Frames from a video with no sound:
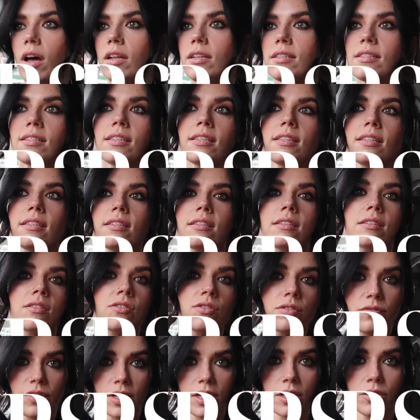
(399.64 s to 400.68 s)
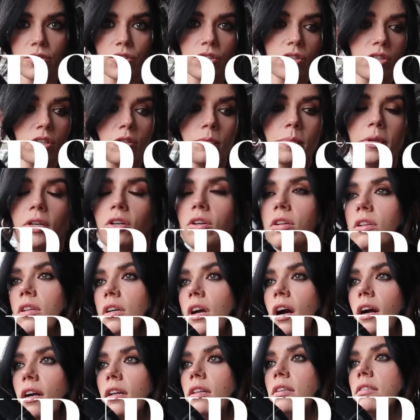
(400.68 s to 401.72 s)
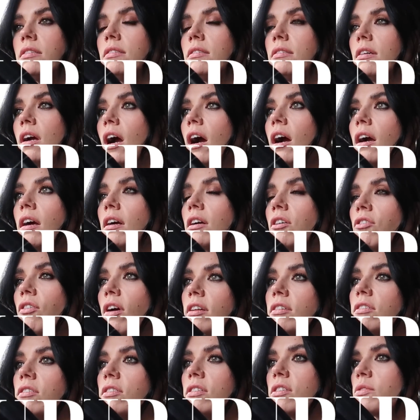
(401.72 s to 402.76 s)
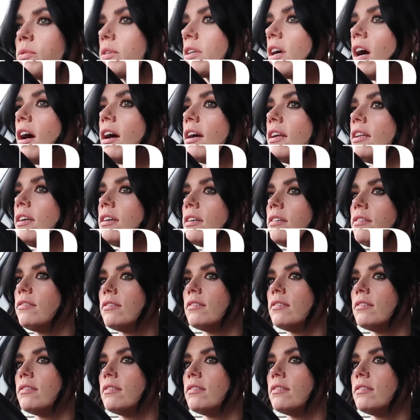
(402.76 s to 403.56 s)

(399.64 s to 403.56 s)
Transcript: Honestly, these videos should just be called Carla, Car Chronicles with Carla.